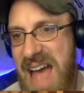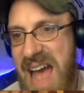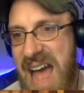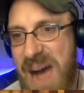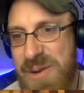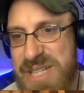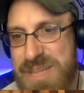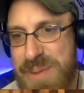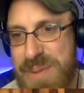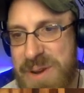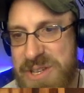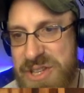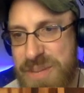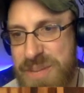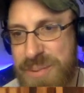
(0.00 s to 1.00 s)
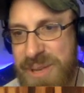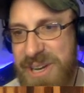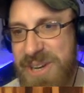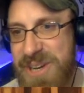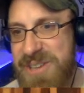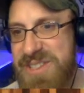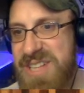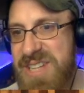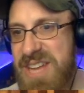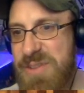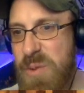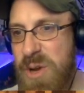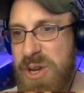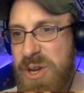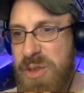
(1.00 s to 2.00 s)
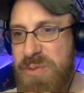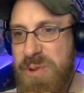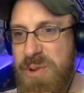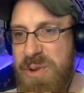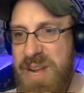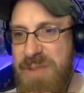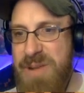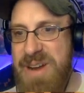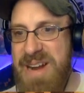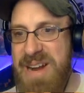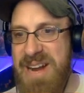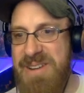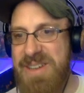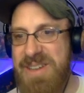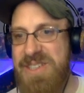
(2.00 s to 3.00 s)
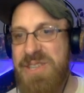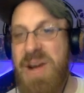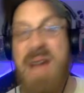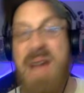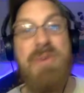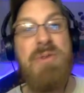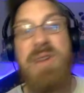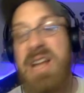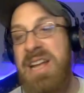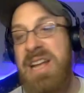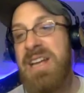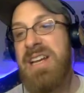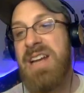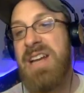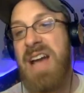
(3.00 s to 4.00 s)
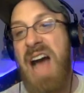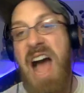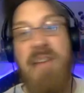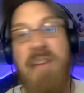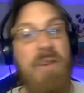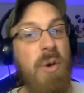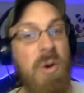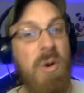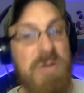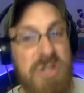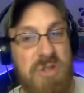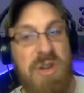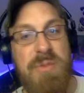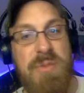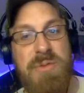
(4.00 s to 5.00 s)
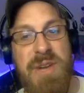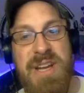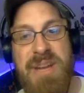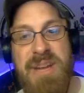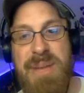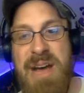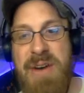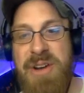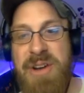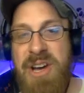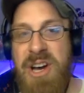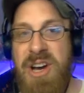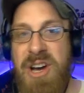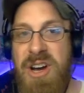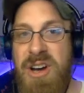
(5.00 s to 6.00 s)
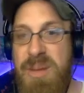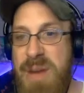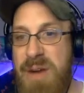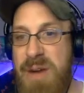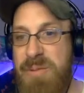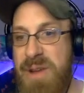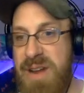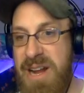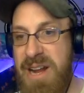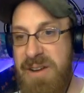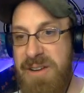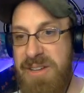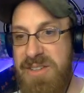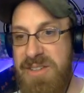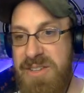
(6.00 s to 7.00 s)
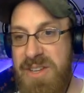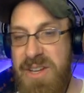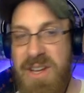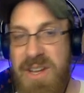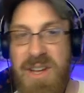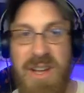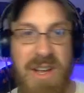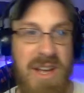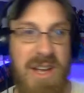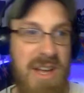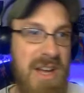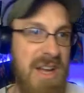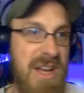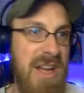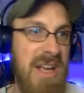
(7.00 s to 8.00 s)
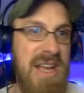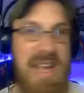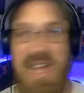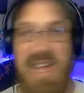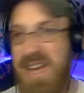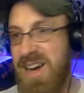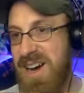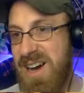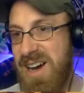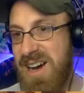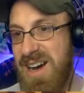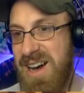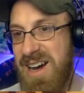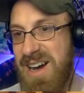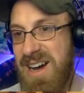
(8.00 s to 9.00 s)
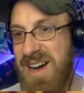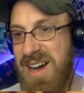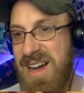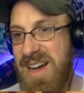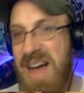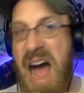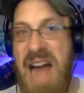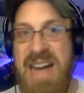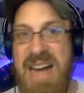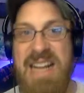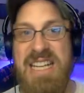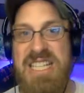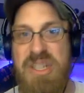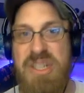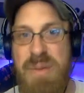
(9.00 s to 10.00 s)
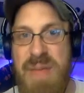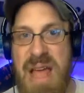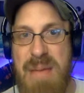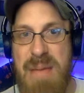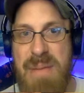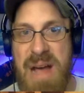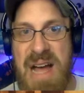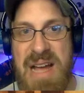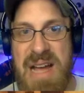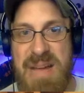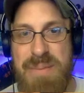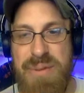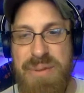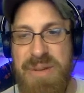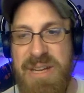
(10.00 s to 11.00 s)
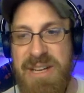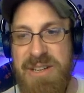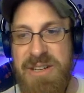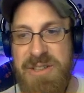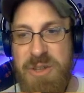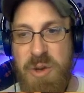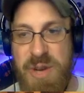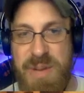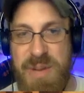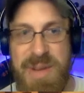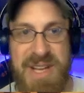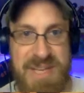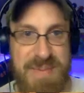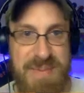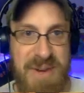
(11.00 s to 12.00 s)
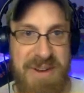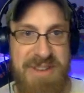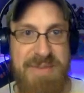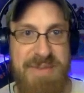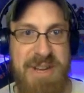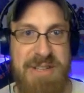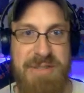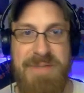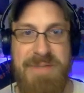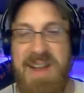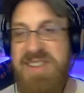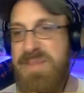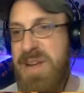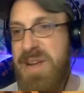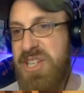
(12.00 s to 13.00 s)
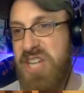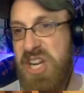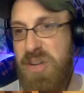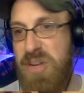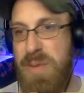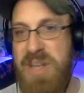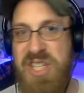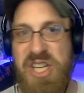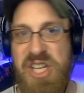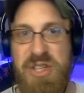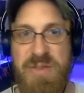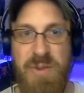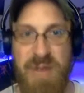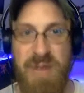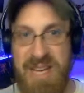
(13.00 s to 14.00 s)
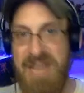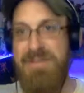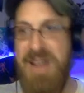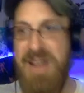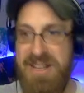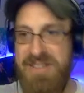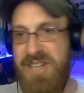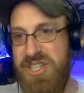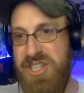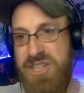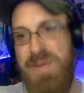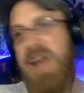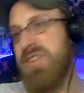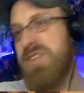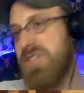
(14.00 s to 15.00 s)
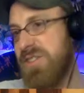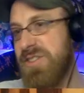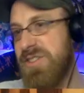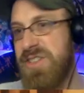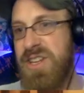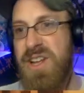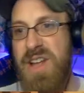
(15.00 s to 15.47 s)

How experienced are the players? If you want, you could throw in a red herring too. I have a whole script written about red herrings. I assume that my players are going to be experienced because they're fans of my channel. My channel's for like advanced dungeon masters.